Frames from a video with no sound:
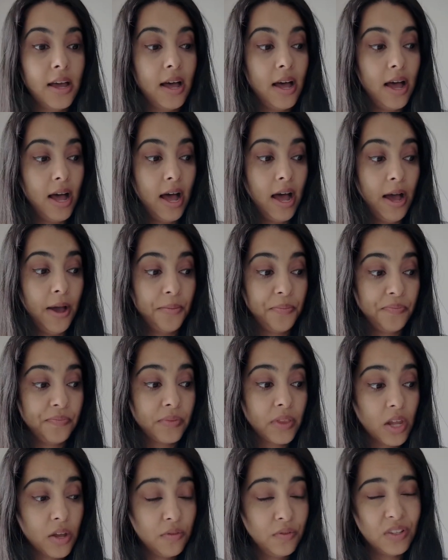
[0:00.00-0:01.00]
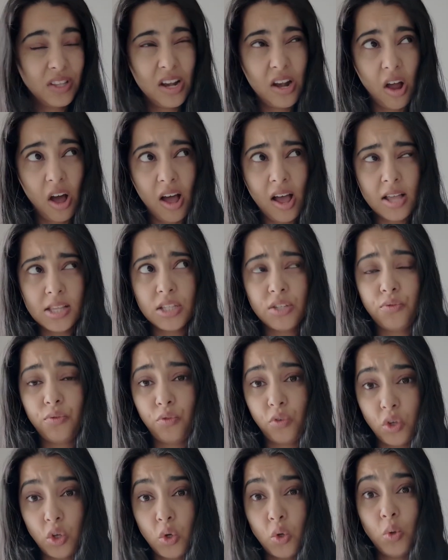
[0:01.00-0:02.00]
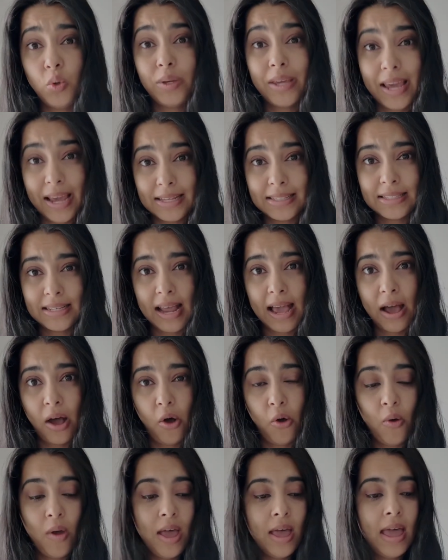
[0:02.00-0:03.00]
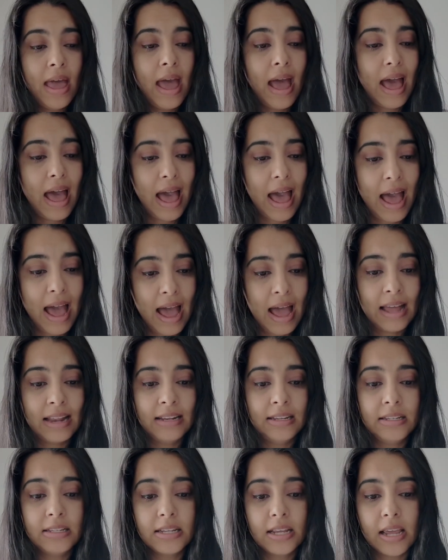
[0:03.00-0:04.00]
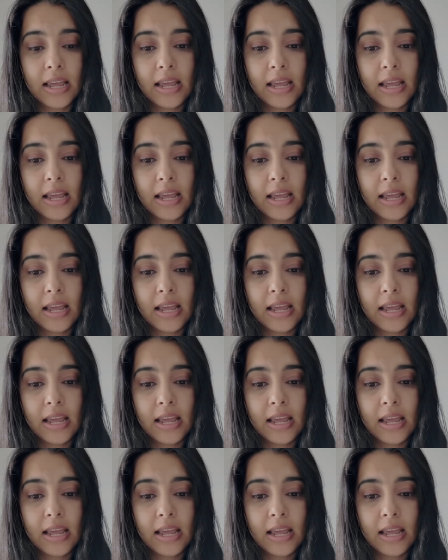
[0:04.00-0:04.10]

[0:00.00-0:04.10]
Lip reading: for the last few years now, and